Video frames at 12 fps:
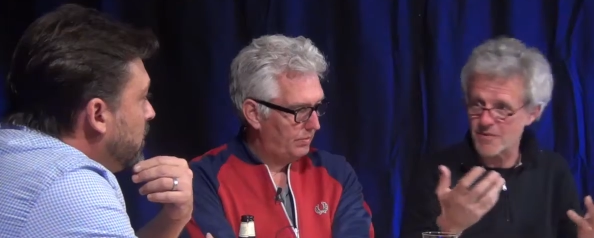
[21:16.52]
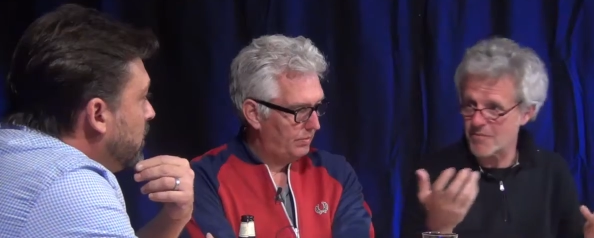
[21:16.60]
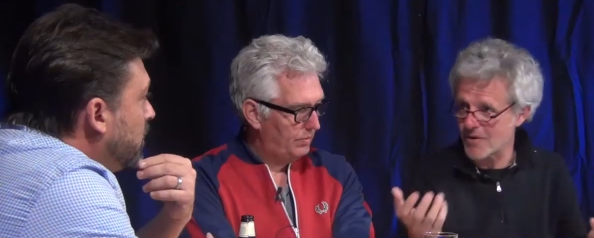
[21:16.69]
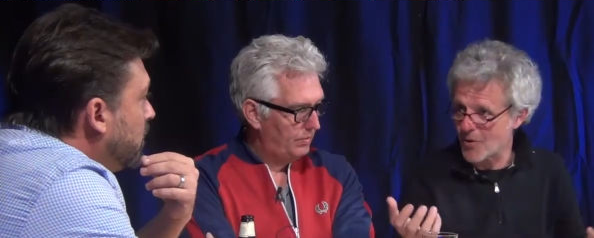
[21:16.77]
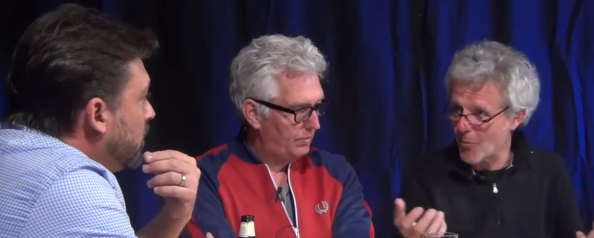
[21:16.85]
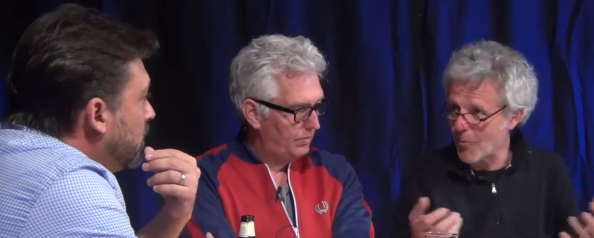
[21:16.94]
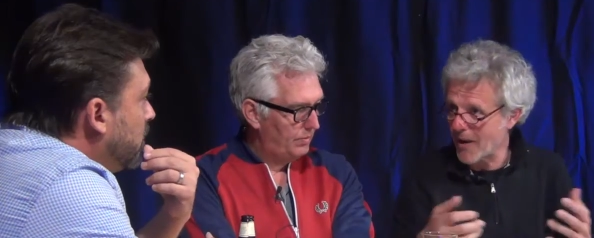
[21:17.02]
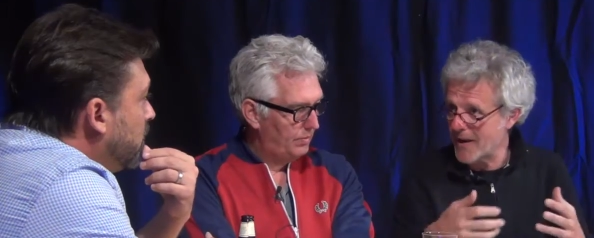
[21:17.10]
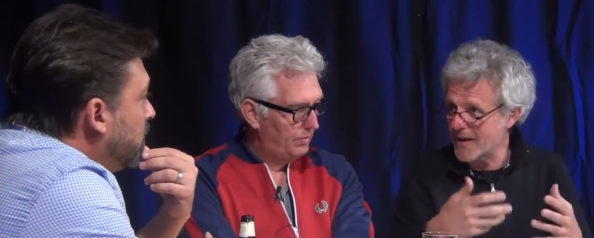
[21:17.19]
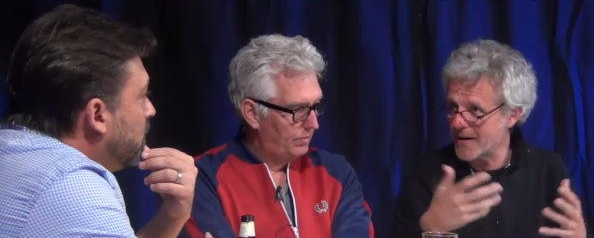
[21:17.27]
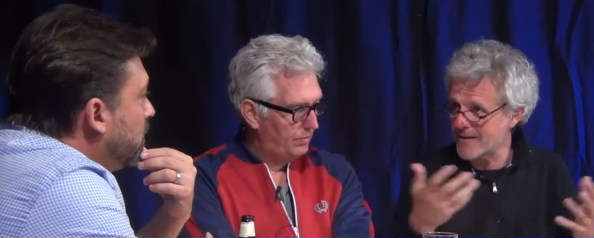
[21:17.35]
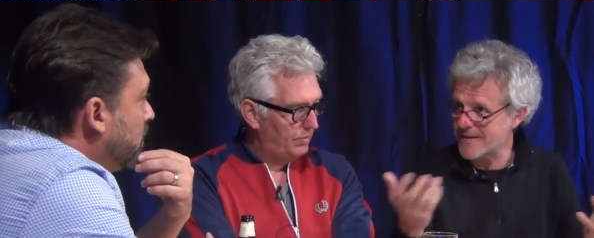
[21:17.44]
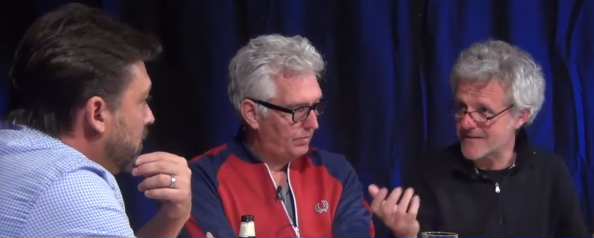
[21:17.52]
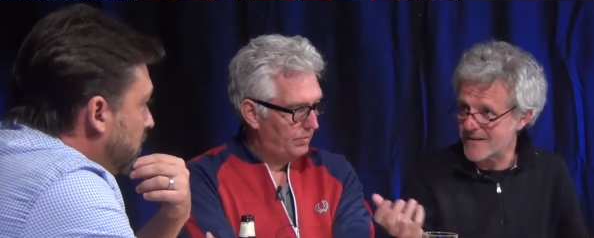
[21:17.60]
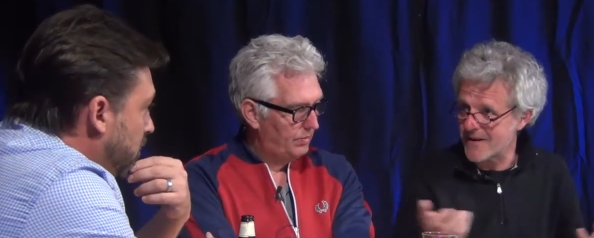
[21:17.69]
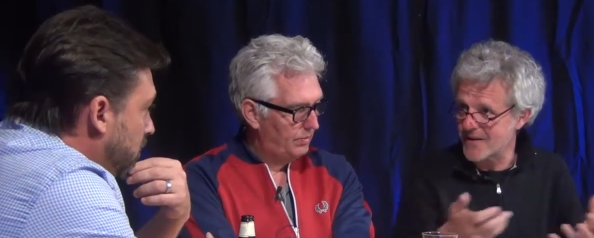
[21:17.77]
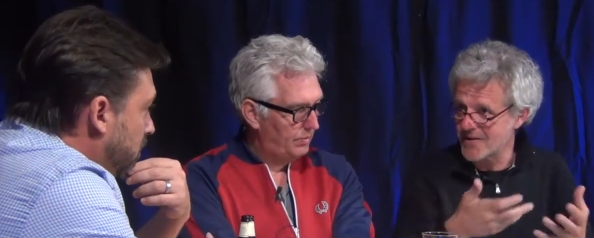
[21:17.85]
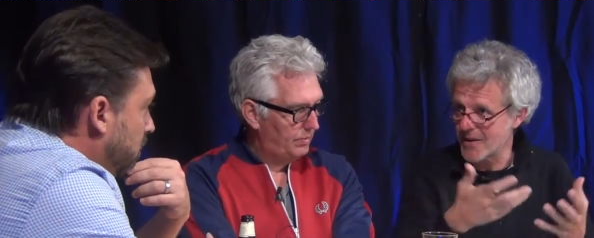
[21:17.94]
Speaker 1: people are complaining that they
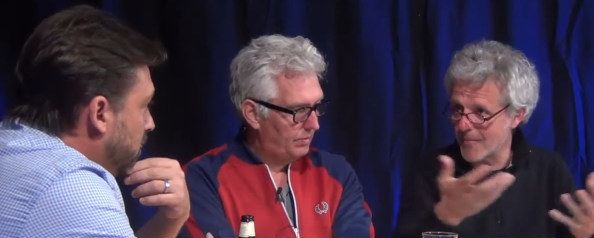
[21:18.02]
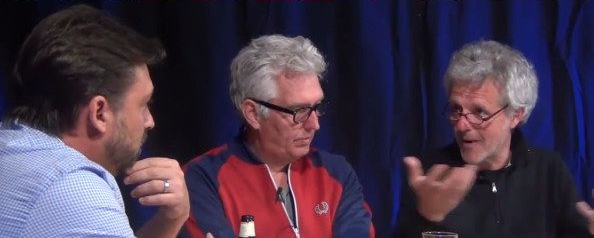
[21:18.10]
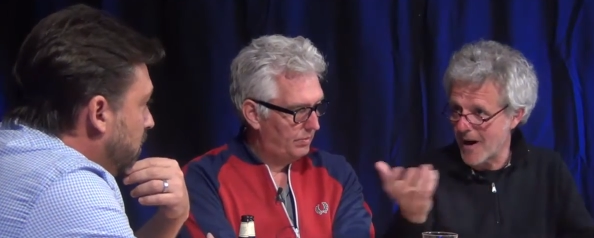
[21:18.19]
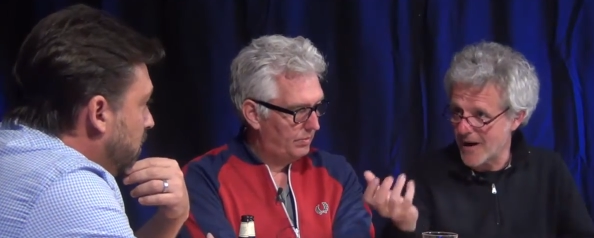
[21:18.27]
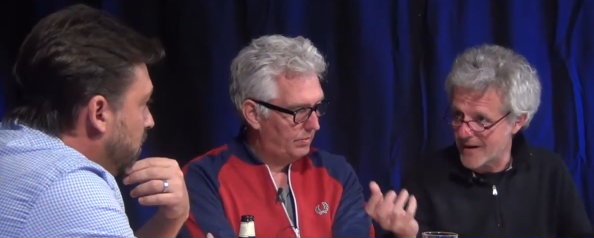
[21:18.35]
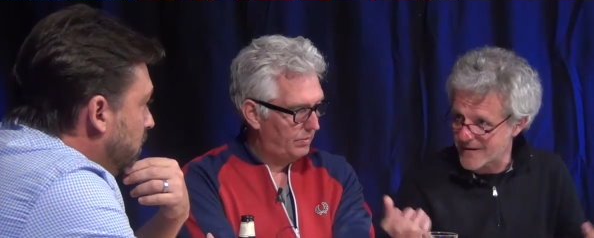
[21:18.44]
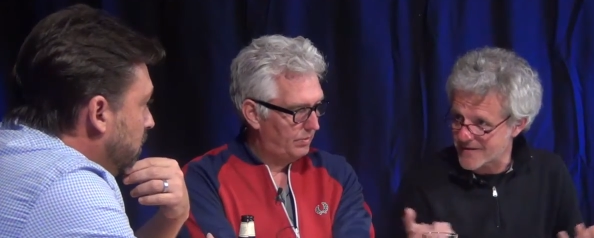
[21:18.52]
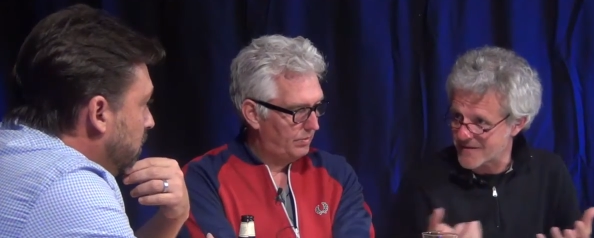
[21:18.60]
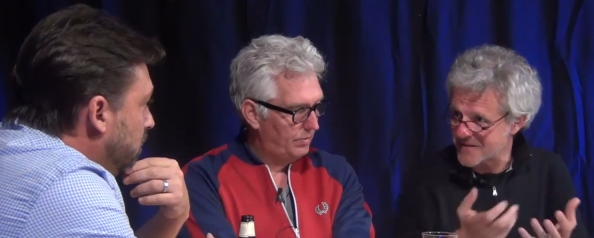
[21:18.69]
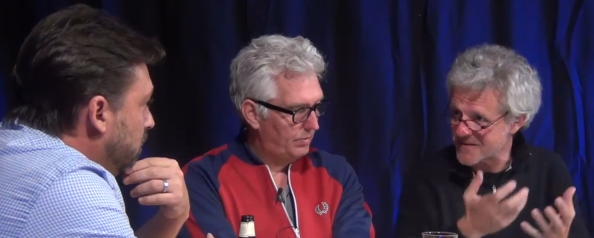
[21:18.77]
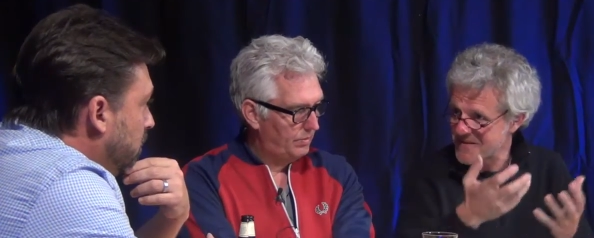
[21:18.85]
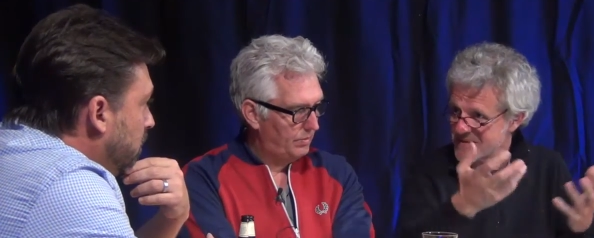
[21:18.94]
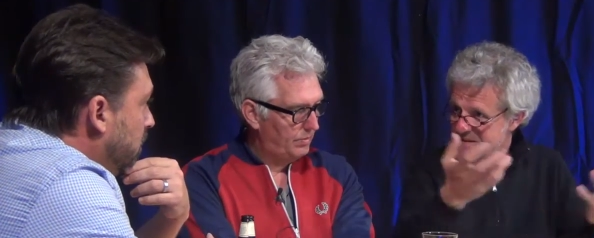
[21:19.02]
undermine the